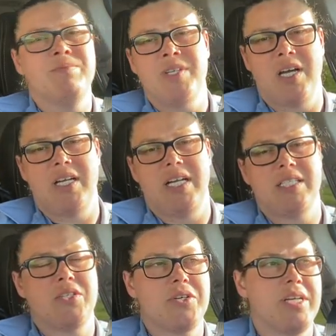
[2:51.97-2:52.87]
not
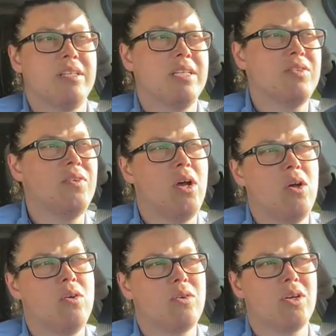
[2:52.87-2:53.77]
answering his
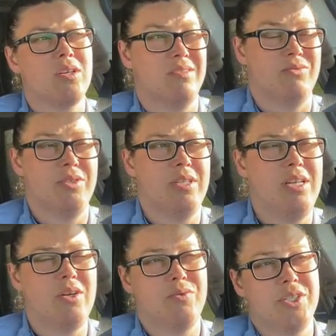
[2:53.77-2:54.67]
phone or
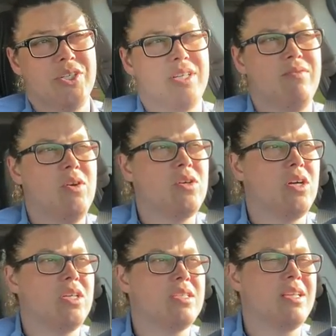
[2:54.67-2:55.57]
you know, returning phone
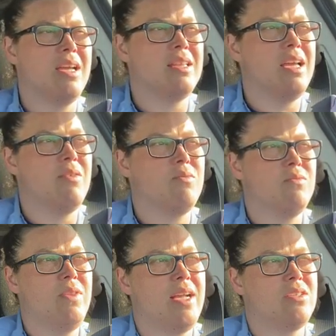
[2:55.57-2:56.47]
calls,
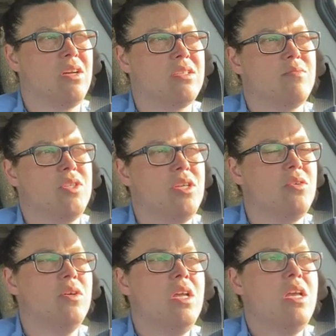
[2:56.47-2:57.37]
that's awesome too.